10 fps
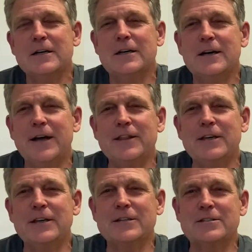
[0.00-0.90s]
I
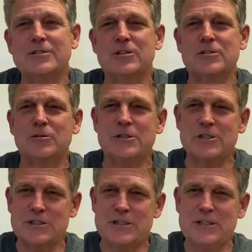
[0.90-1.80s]
think as just
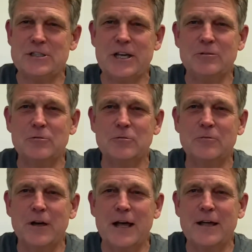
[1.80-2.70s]
Christians in general,
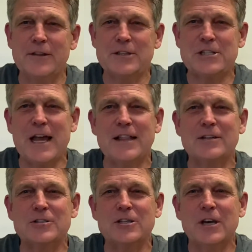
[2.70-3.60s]
the
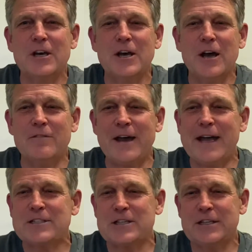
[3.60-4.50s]
challenge of
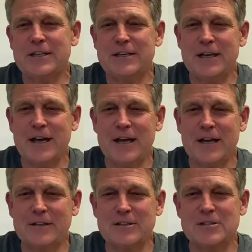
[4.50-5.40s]
actually
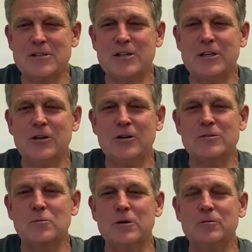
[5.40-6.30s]
discerning
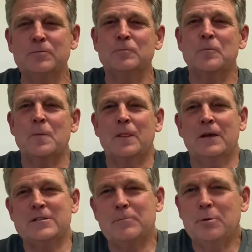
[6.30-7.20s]
God's will
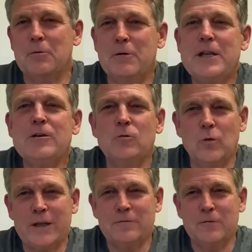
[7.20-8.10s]
is a perennial
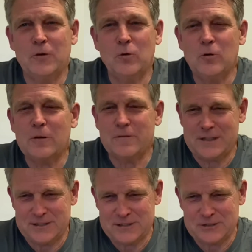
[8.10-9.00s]
one for all of
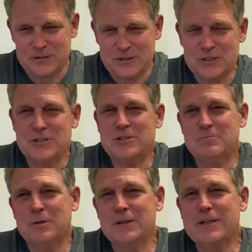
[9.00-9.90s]
us as Christians
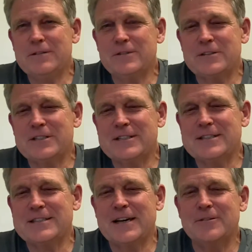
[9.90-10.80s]
and believers.
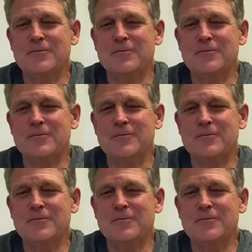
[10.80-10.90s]
And so